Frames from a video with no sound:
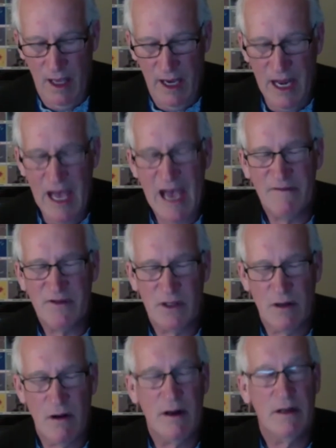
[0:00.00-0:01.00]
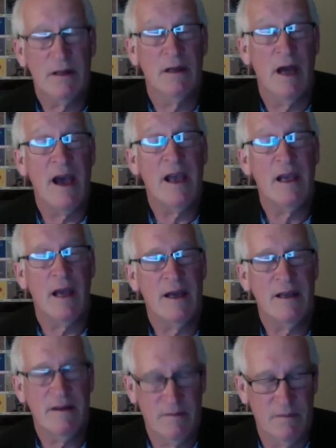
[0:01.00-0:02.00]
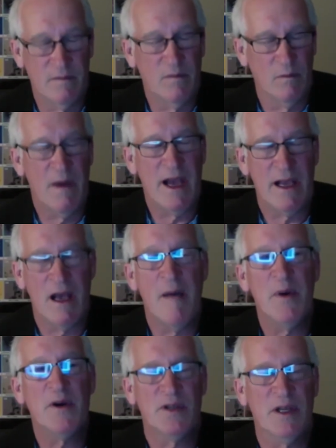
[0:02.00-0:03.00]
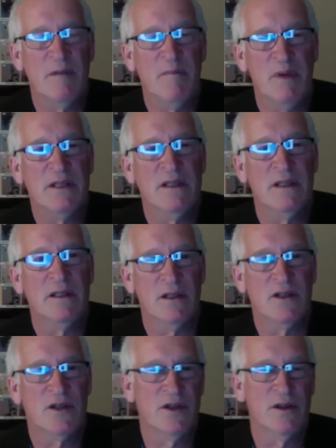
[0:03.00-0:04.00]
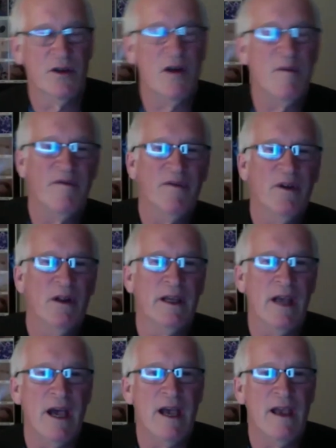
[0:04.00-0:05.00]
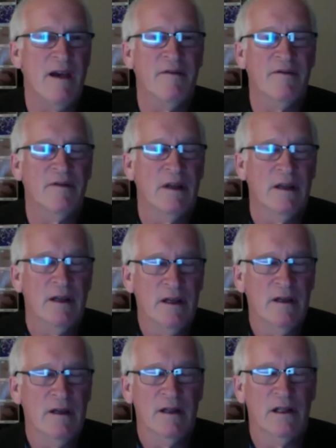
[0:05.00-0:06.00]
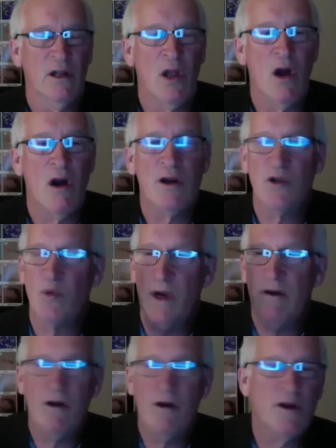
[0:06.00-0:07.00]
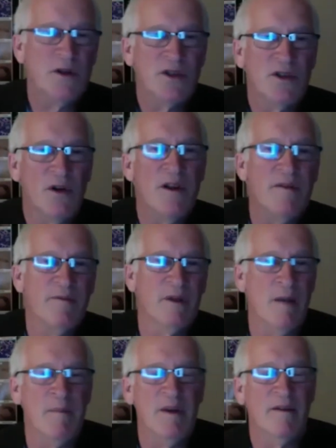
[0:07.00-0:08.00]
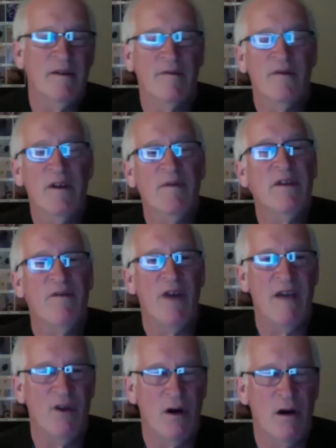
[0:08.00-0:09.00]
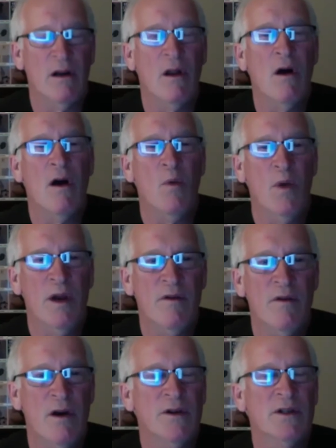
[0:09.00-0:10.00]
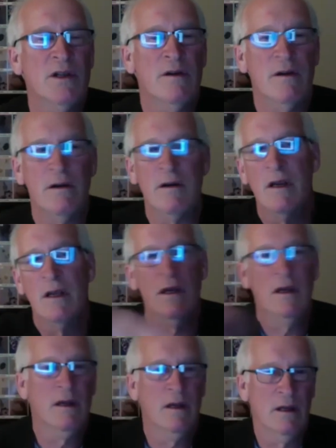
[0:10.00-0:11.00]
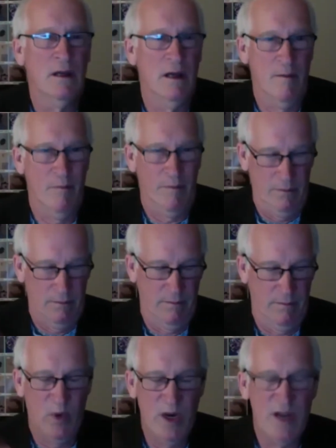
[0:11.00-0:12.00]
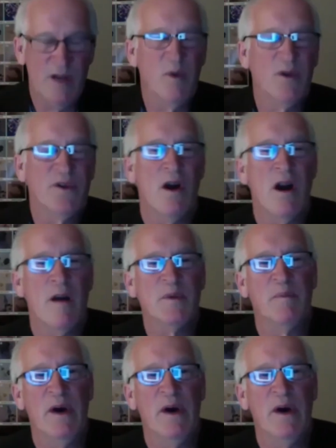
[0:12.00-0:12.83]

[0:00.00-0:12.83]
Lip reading: I've started, my composting business is thermophilic. I have large windrows, 55-yard long windrows under breathable tarps.